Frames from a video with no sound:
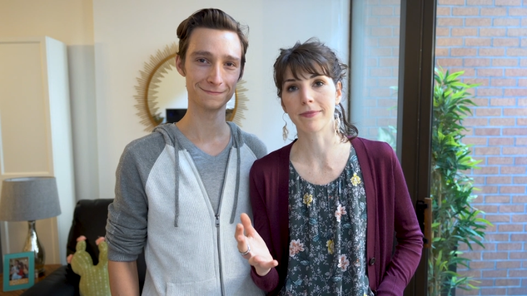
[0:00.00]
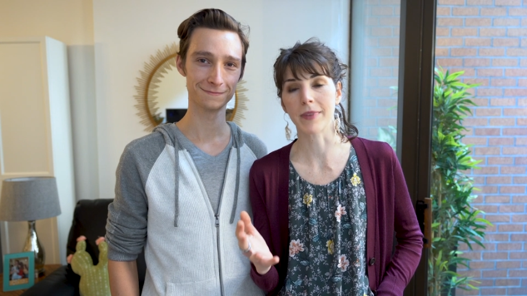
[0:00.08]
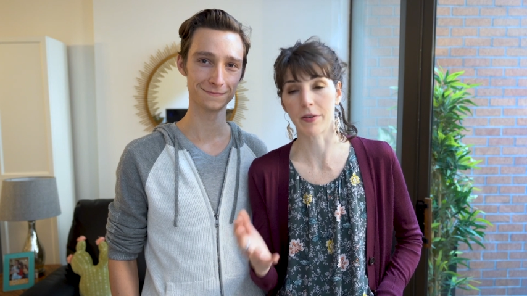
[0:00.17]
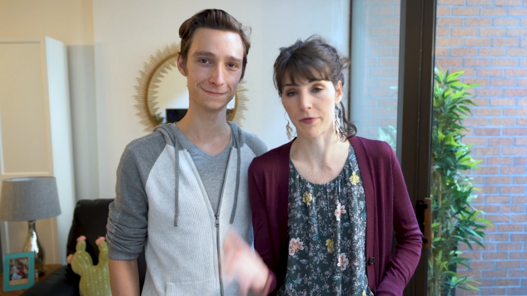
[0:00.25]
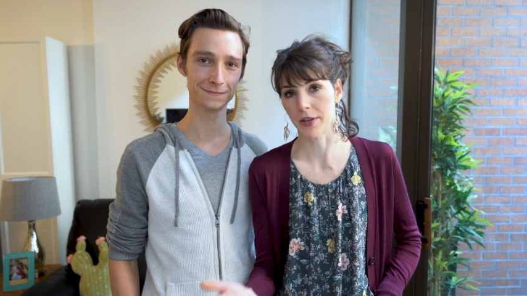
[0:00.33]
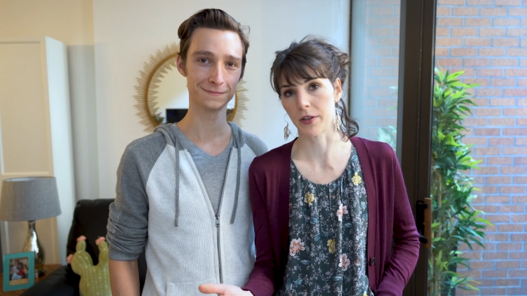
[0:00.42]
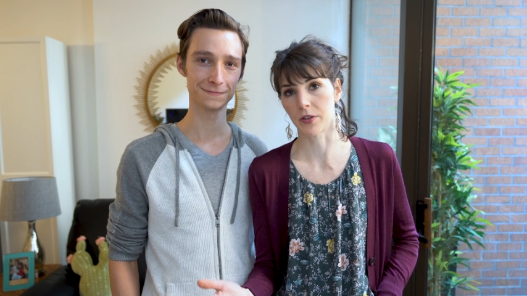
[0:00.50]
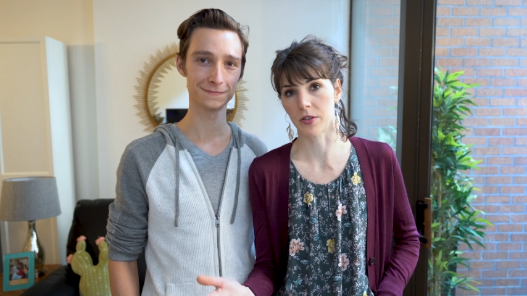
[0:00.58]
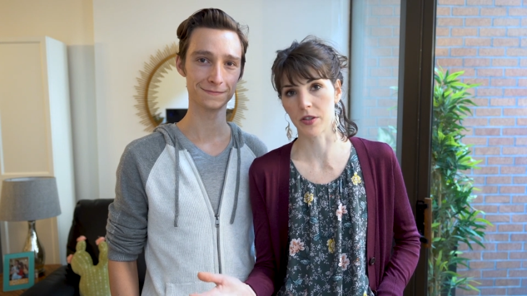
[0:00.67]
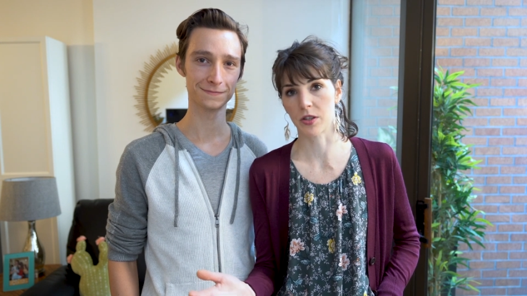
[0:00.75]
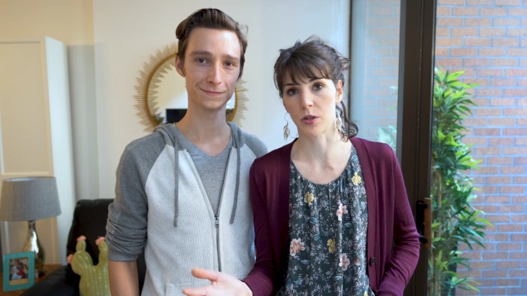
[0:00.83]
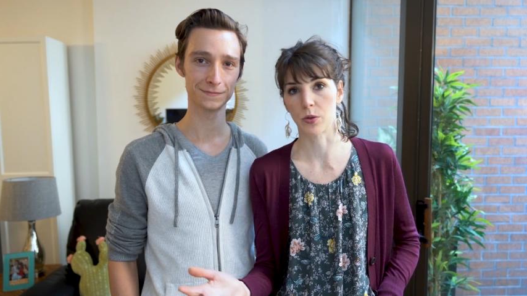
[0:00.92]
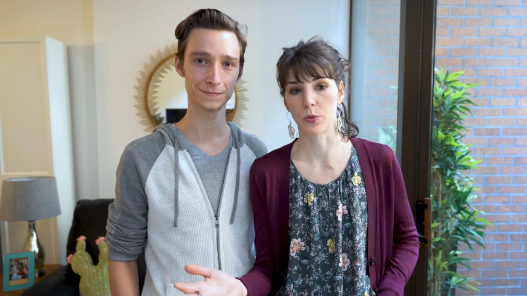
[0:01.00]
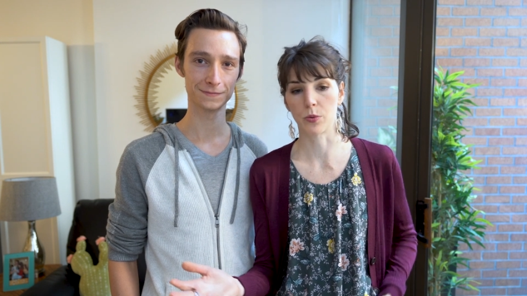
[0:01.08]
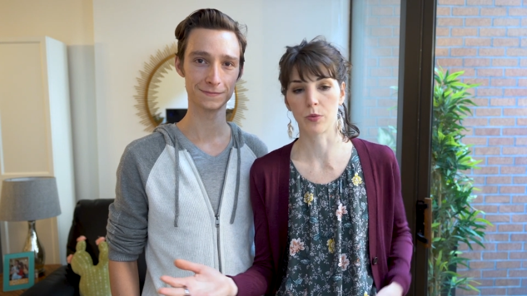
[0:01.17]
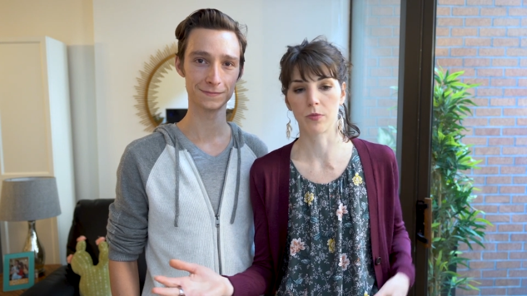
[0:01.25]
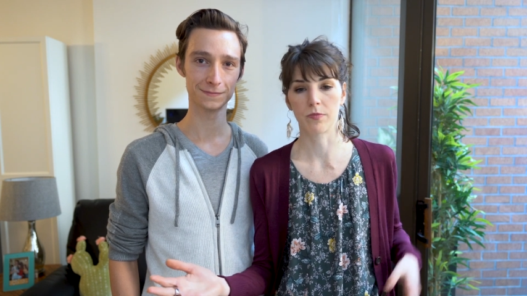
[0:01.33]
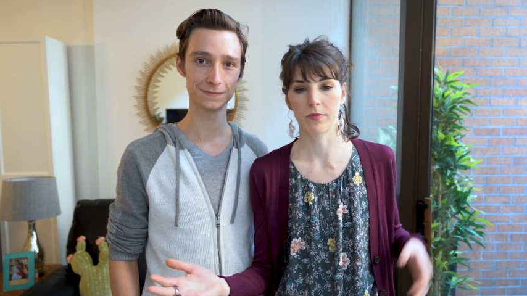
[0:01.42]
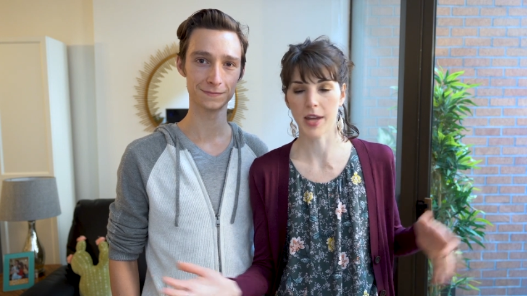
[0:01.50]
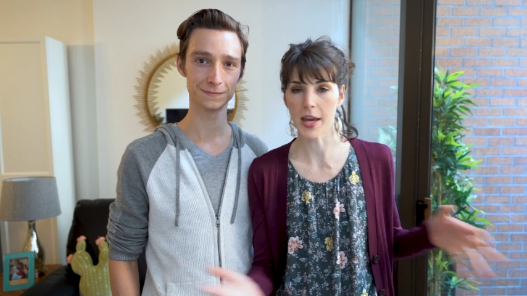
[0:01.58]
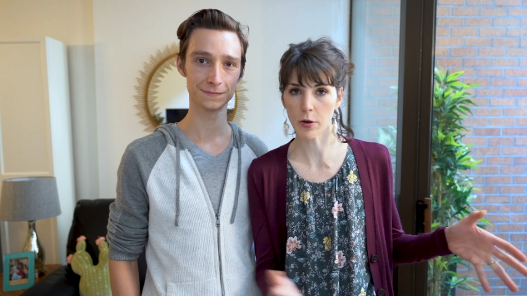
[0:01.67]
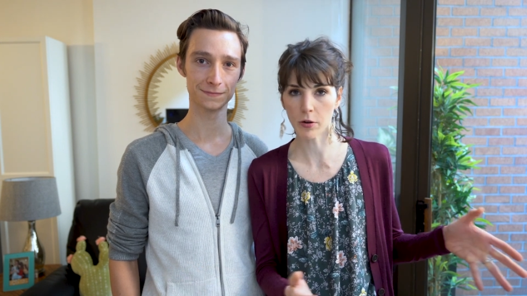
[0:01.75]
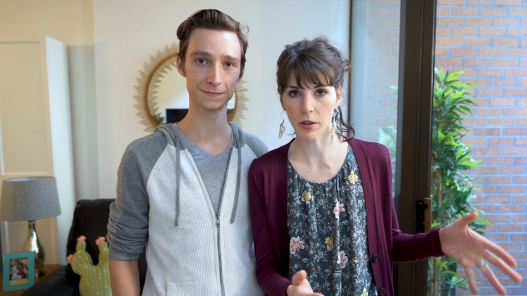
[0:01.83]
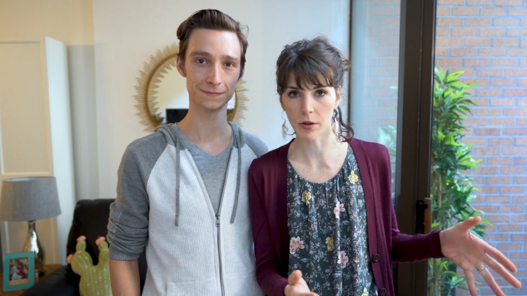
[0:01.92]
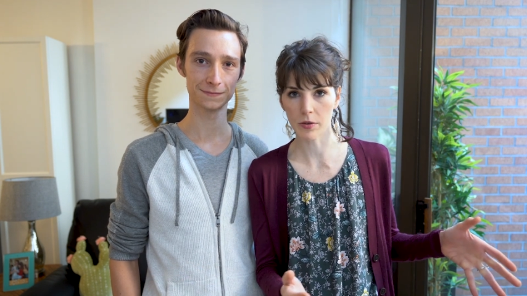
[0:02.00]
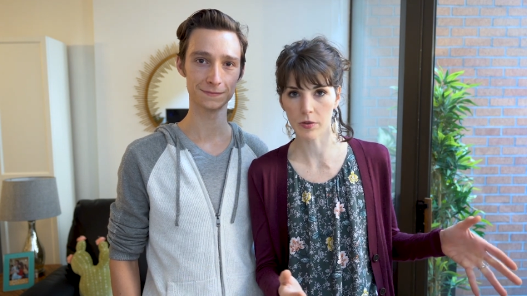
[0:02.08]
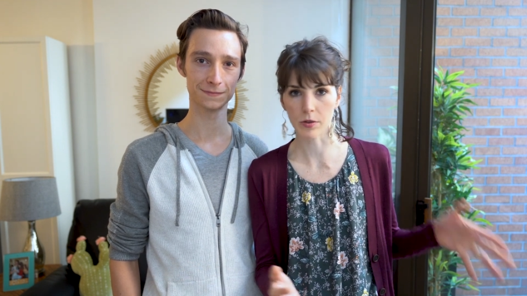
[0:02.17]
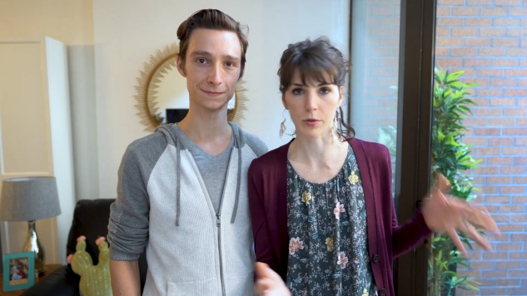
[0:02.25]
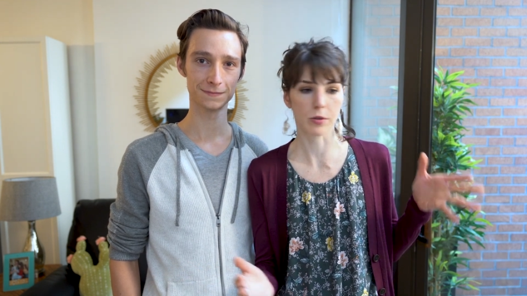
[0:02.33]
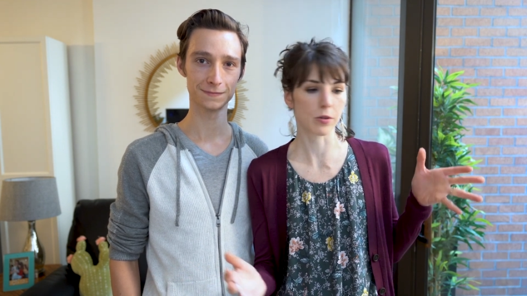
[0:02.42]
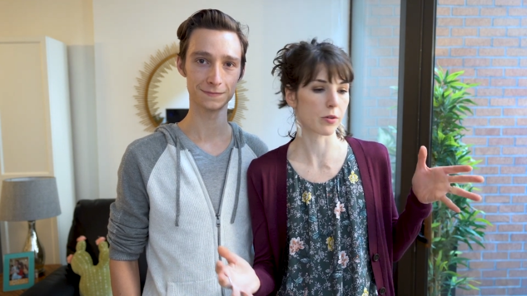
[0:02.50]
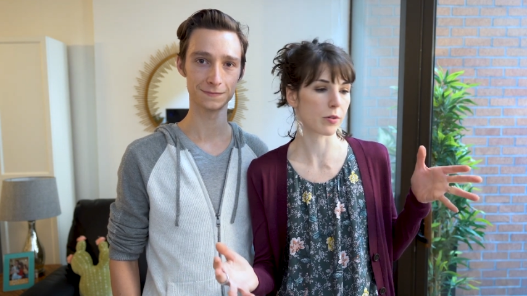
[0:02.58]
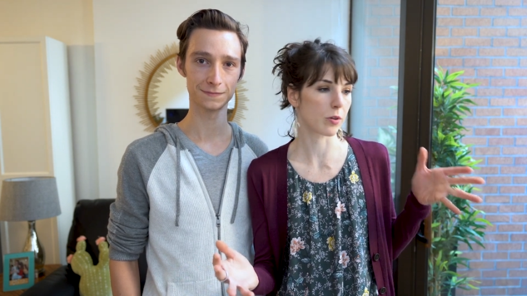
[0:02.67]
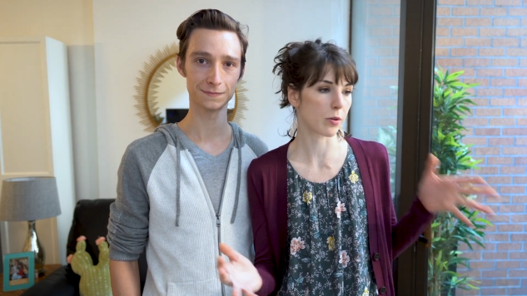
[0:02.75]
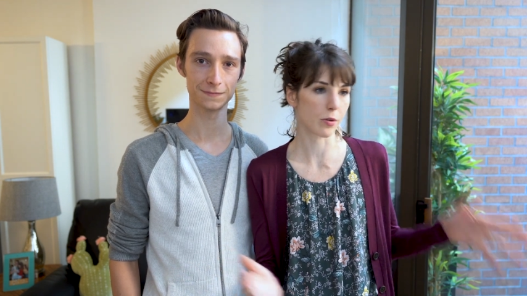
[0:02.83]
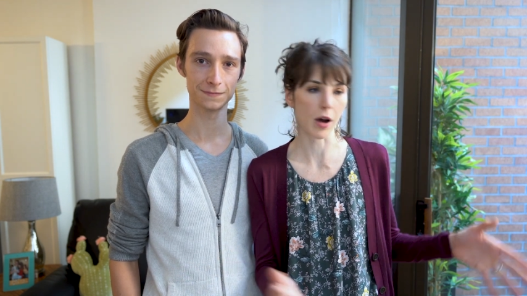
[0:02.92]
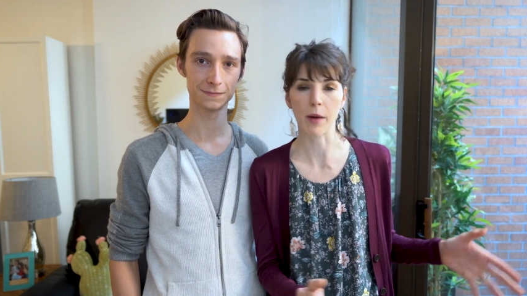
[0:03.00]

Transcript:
Speaker 1: it feels to take your clothes or your